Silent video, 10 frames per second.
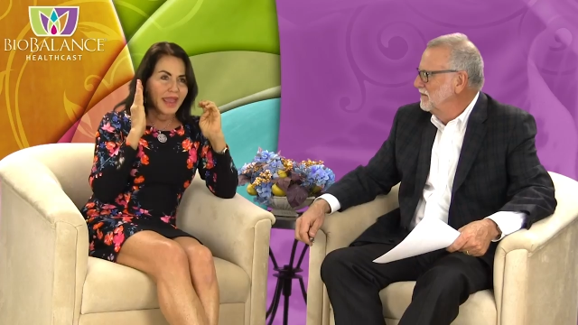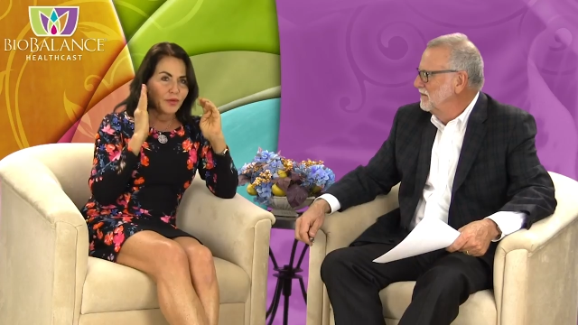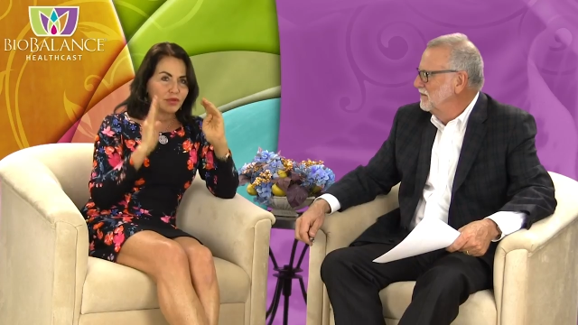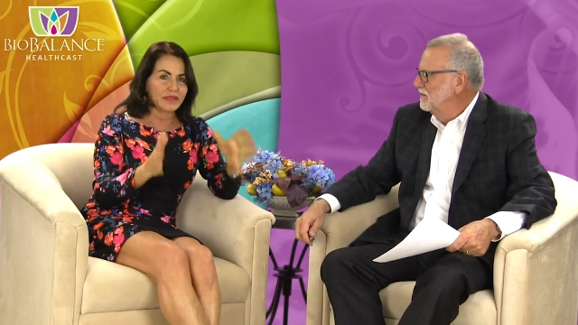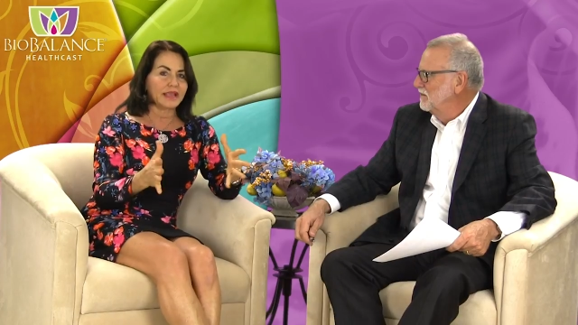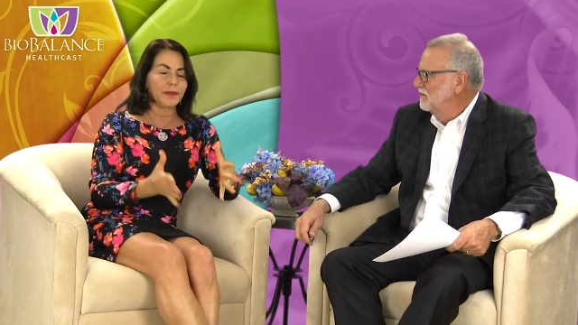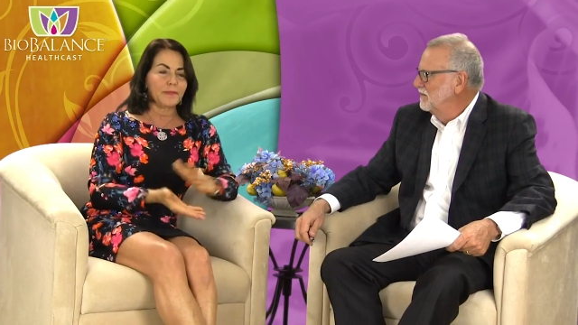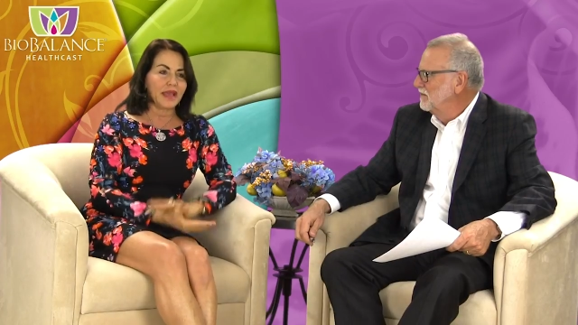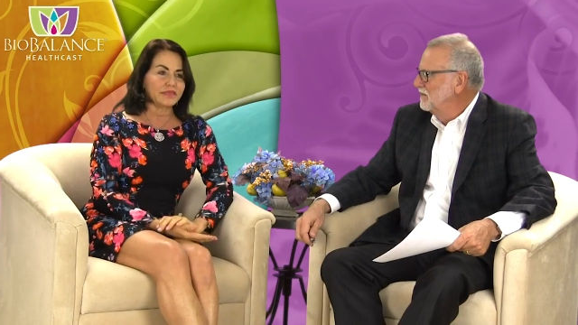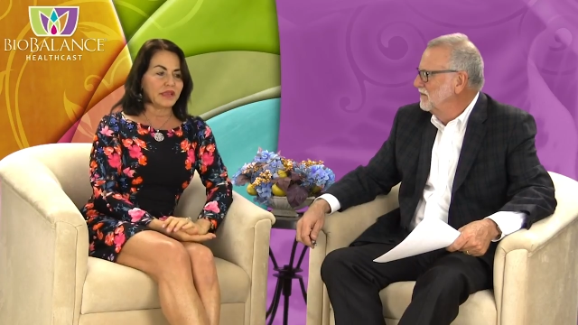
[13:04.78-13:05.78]
Speaker 1: And when they
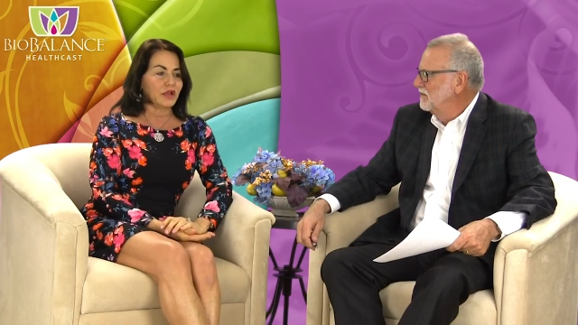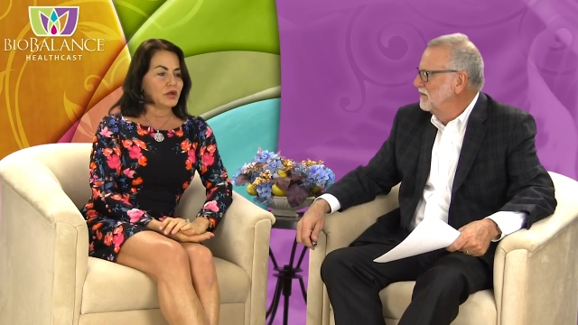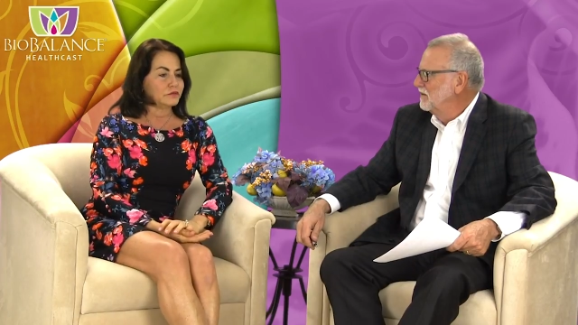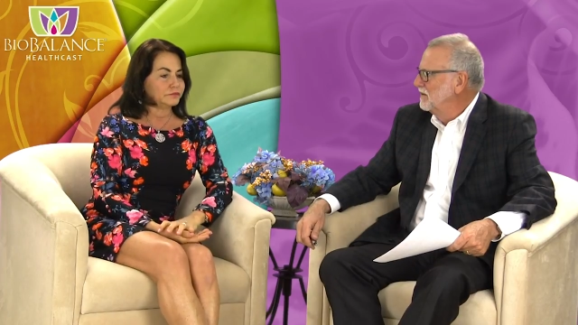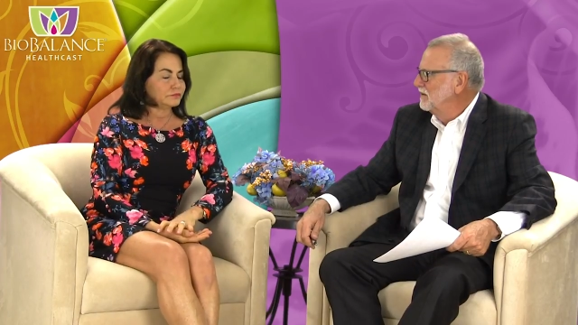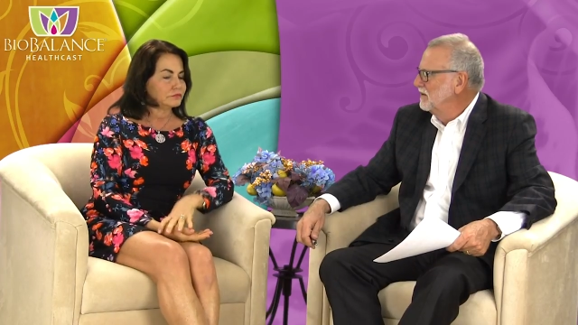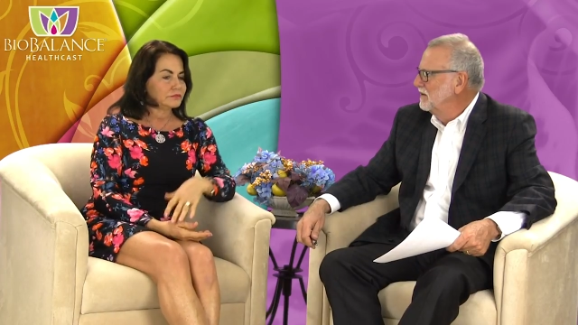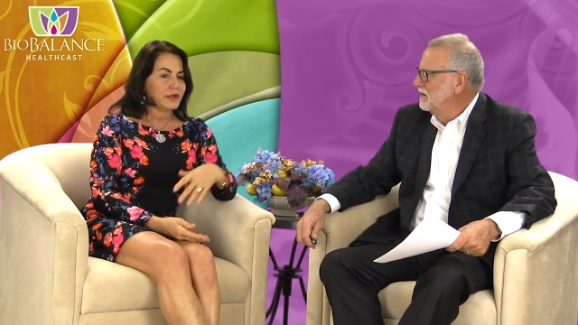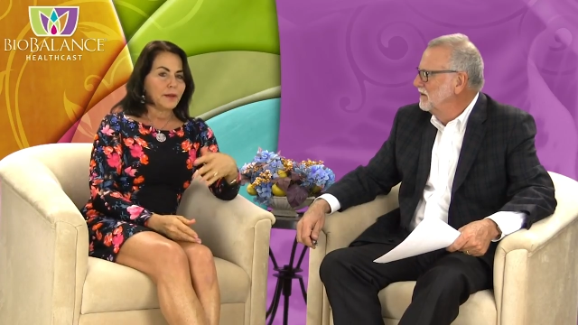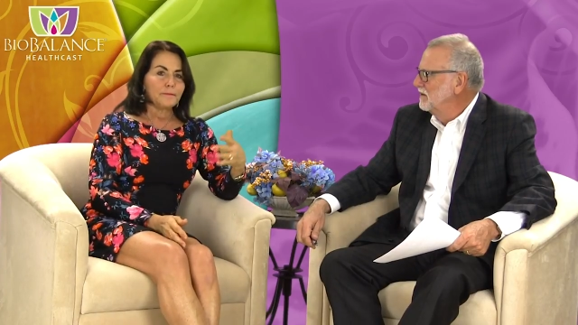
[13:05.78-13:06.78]
come back, they go,
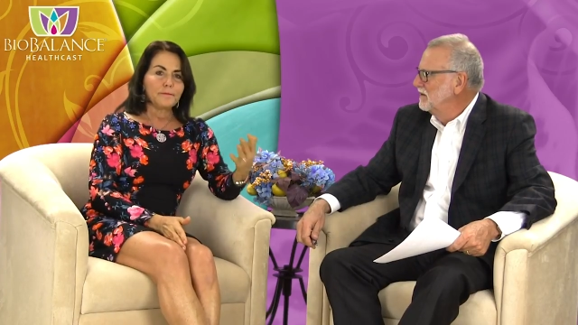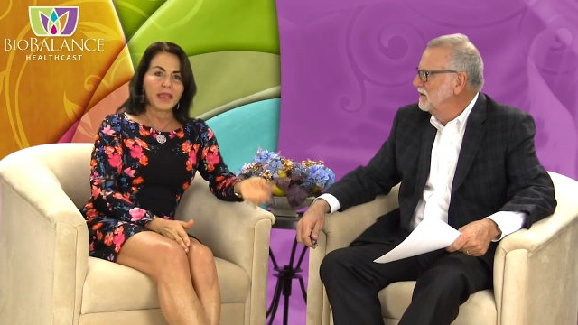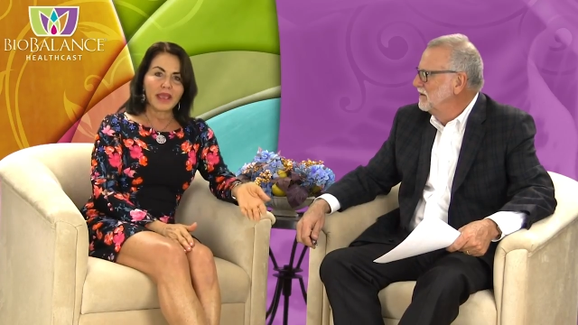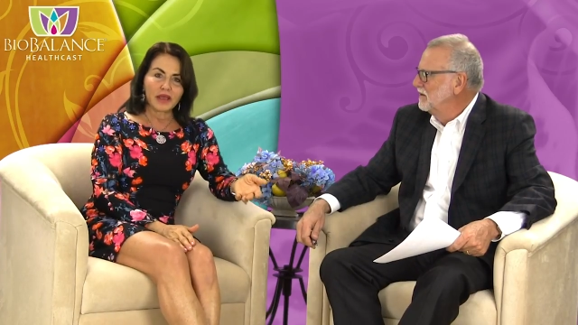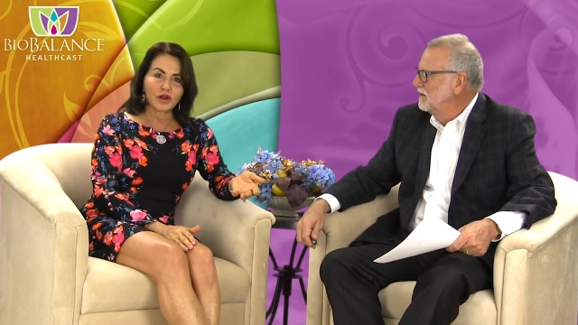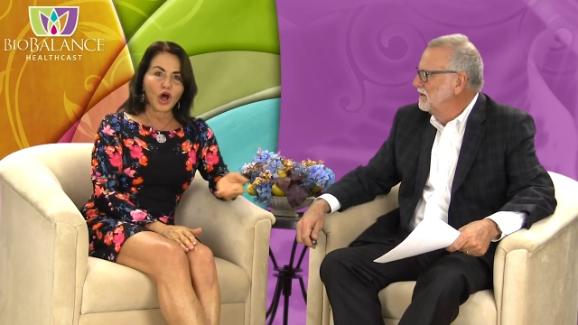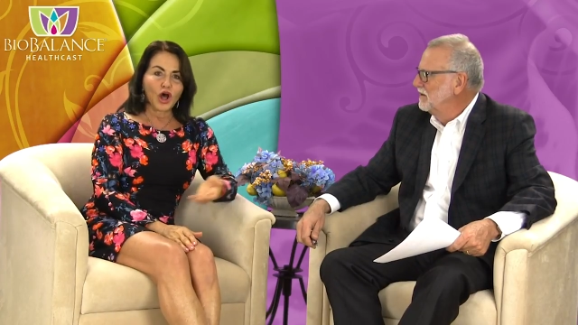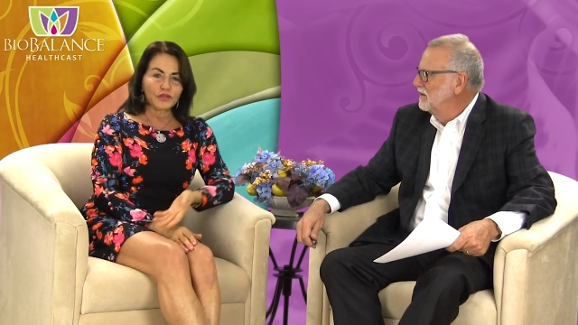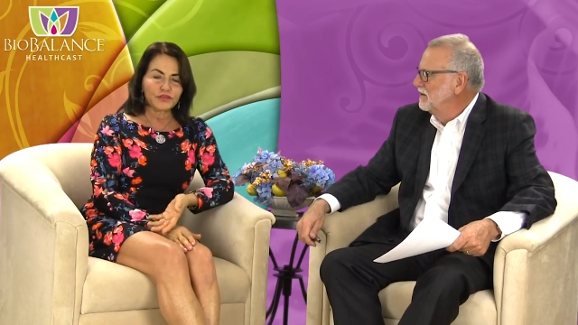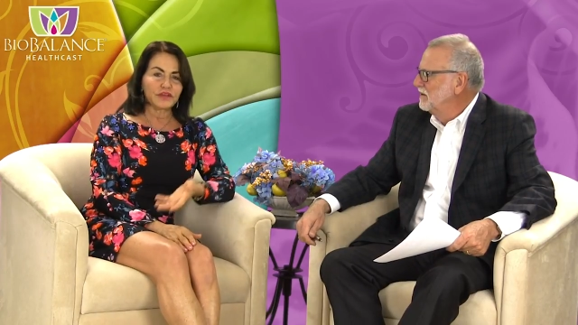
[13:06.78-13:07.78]
"Man,
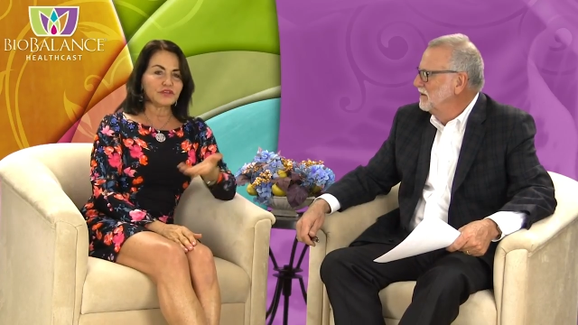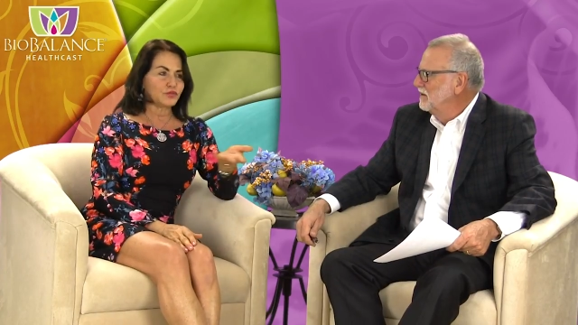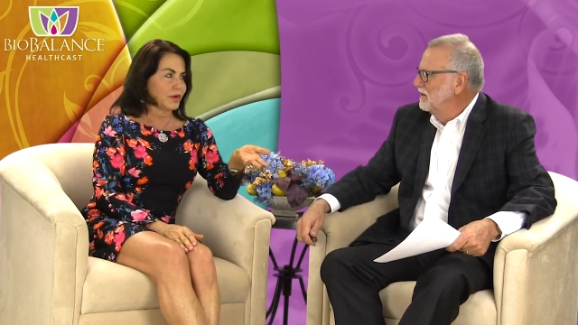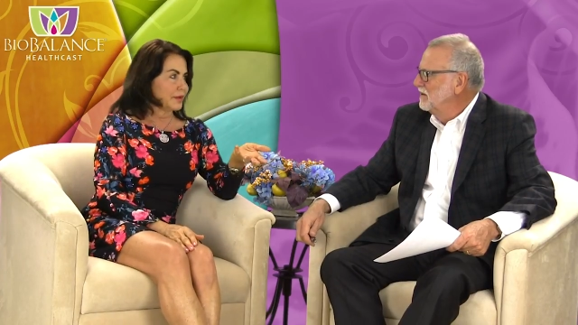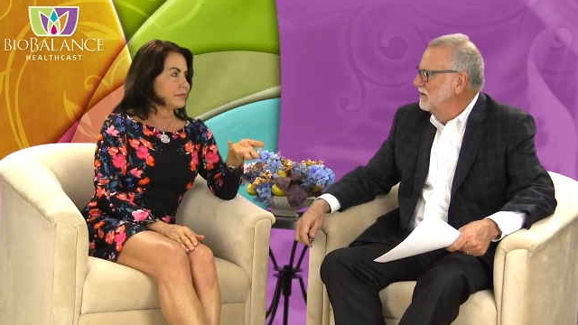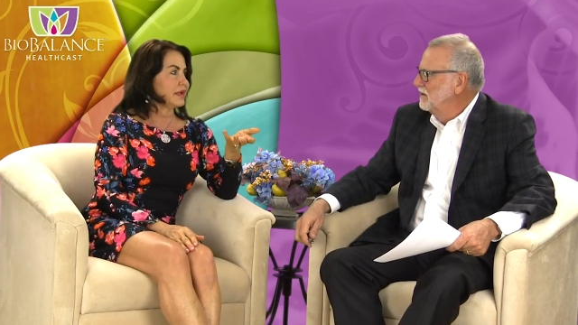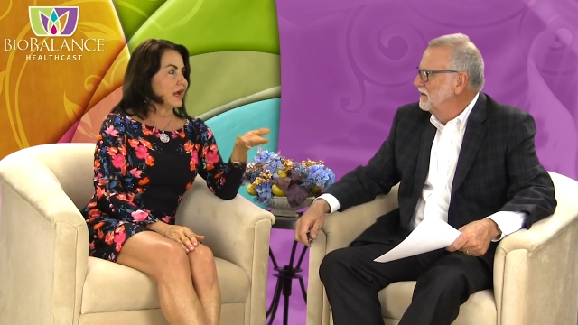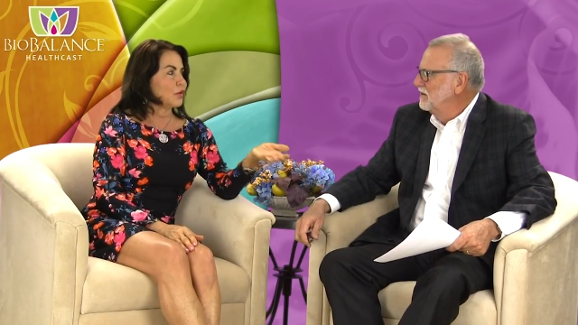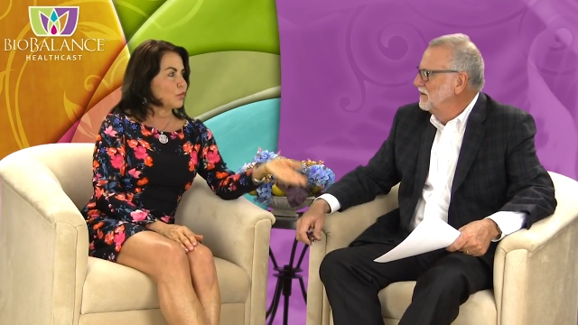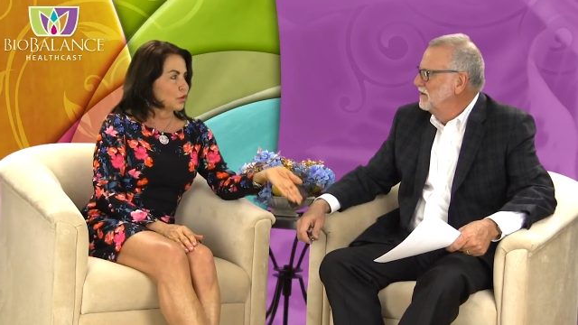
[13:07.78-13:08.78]
all the things around me
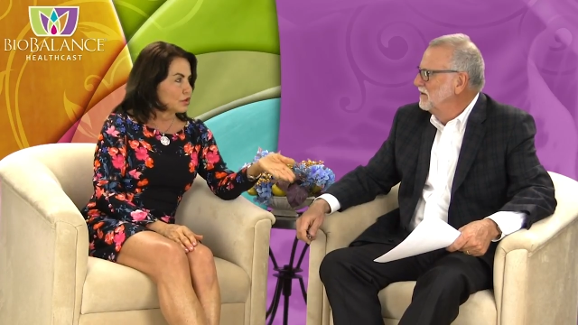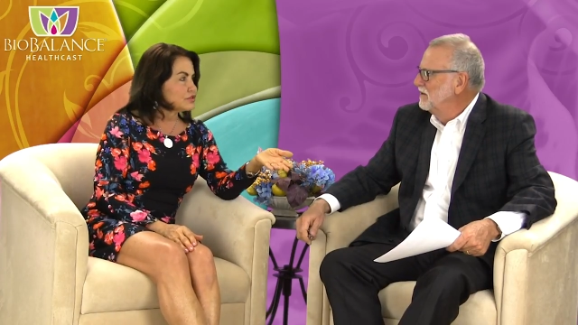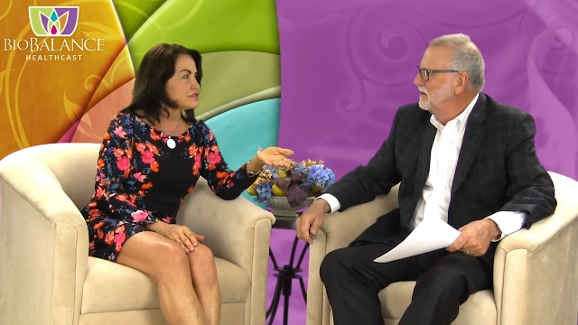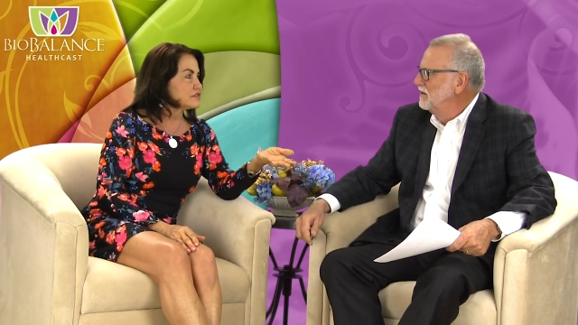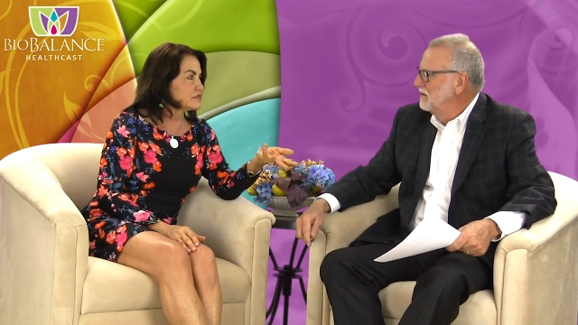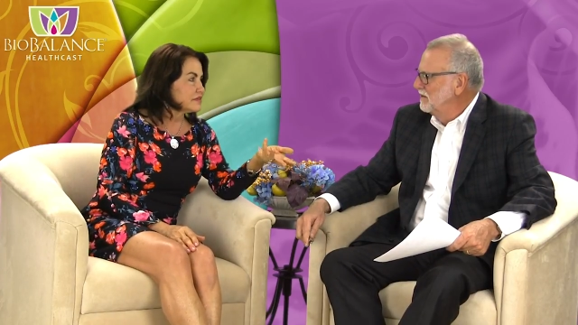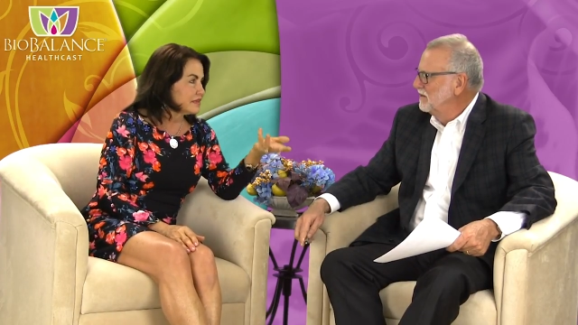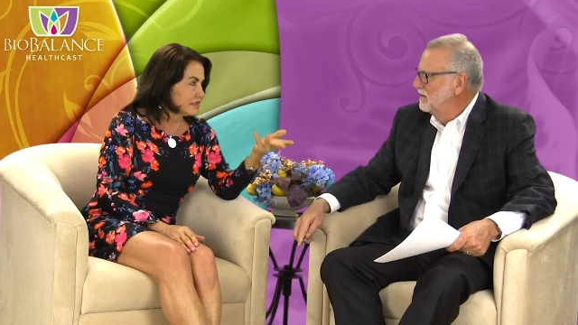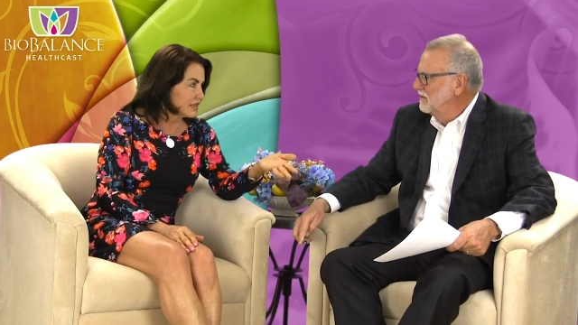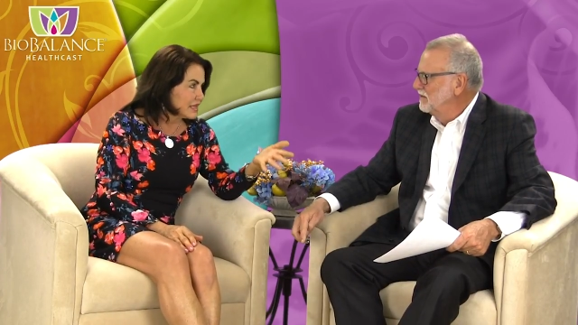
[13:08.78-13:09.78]
got worse in the